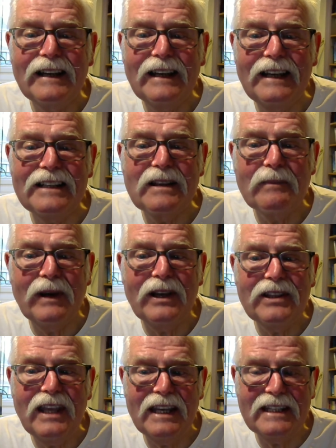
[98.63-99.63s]
it's a
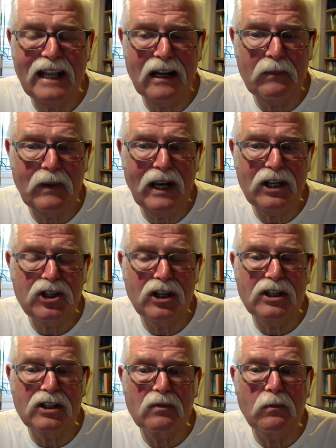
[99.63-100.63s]
birthday celebrations,